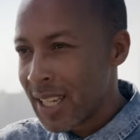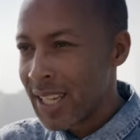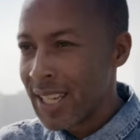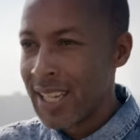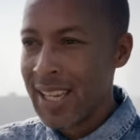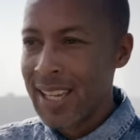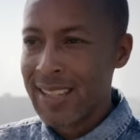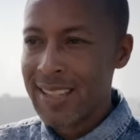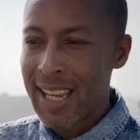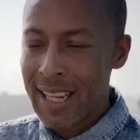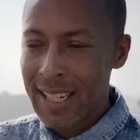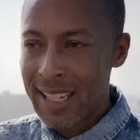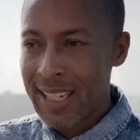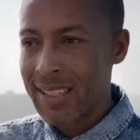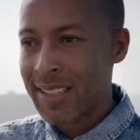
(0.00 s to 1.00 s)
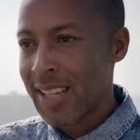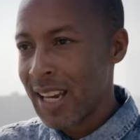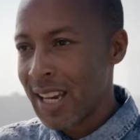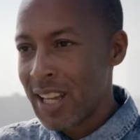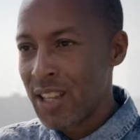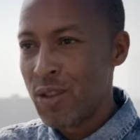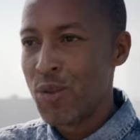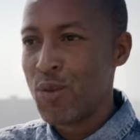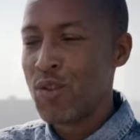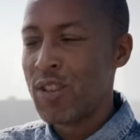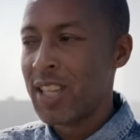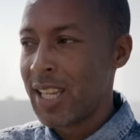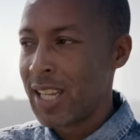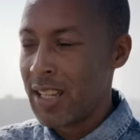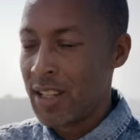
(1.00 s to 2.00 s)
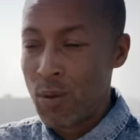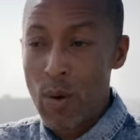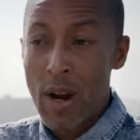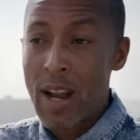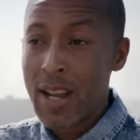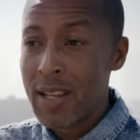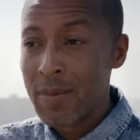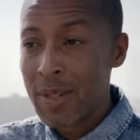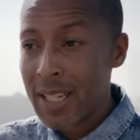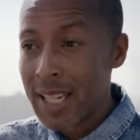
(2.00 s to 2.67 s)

and techniques that I use to get to where I am